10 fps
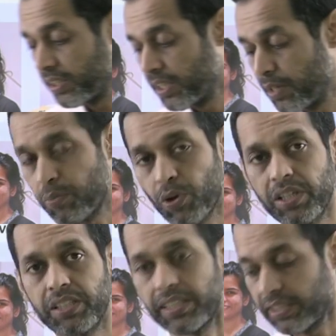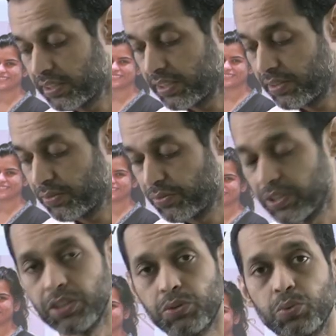the important thing
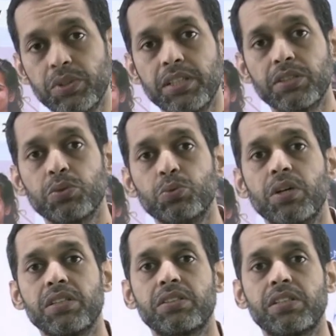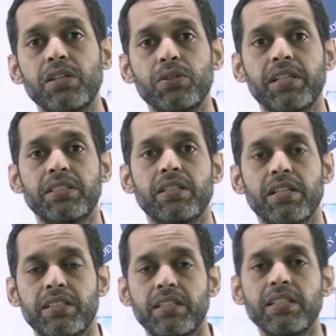with the students who are still to get
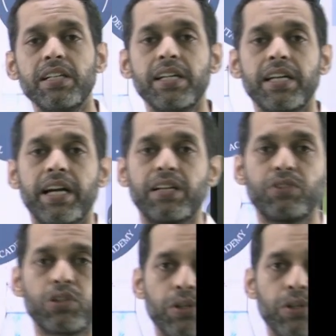selected. And